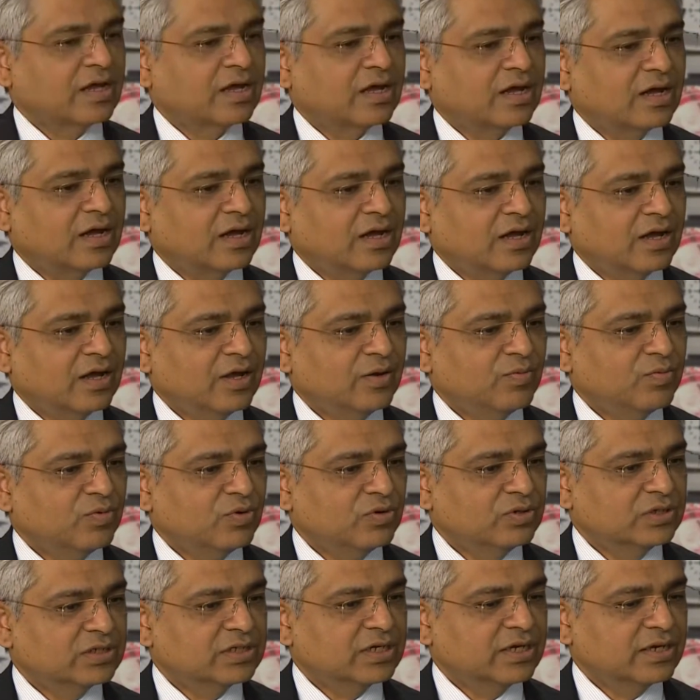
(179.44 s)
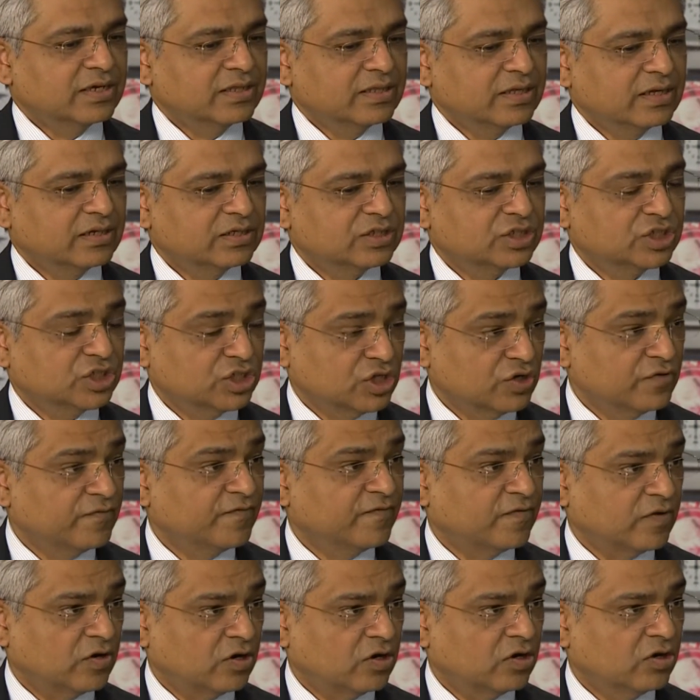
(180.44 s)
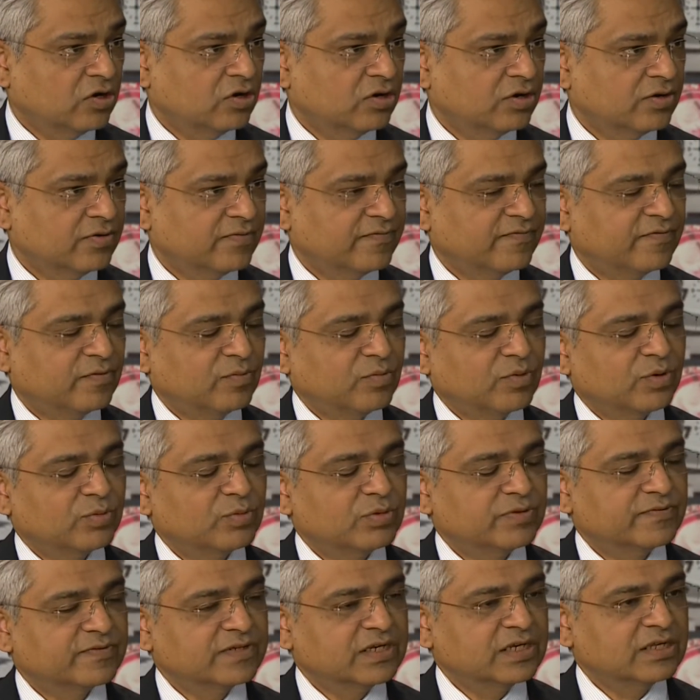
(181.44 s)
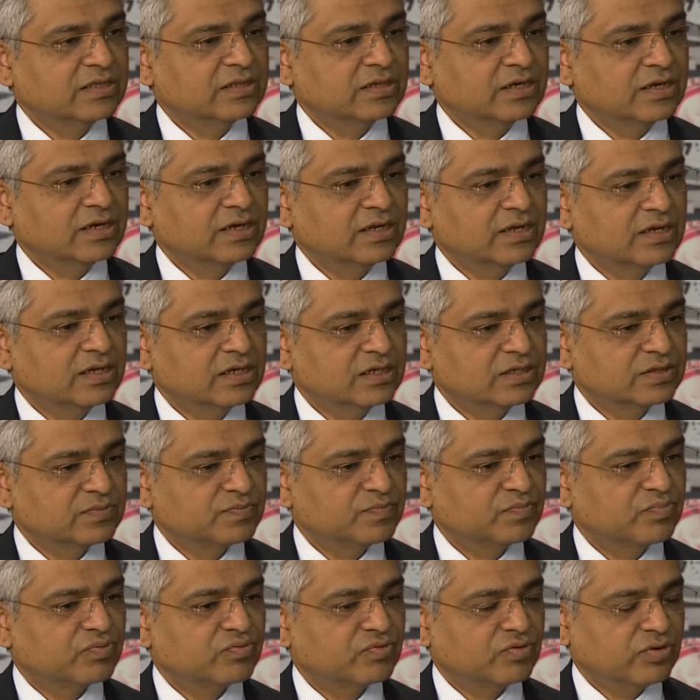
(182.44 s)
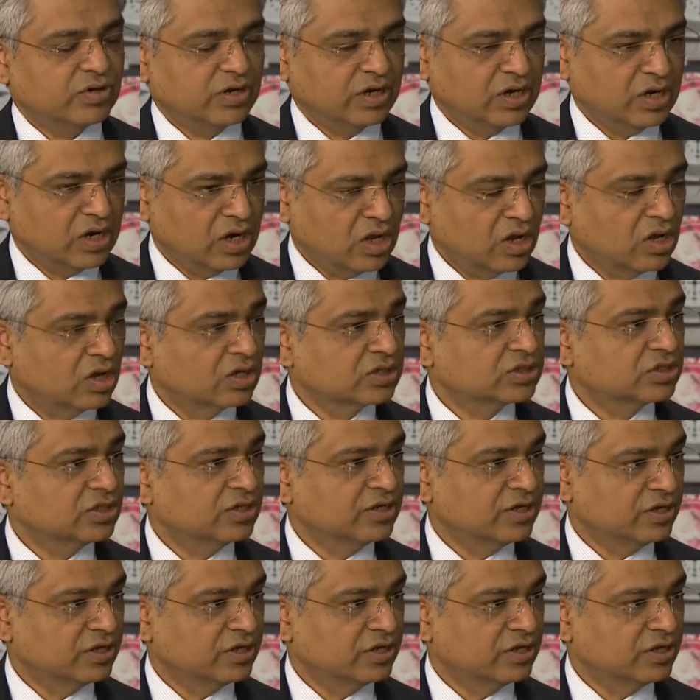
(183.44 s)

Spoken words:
I would say that so far, from what we've seen, it is largely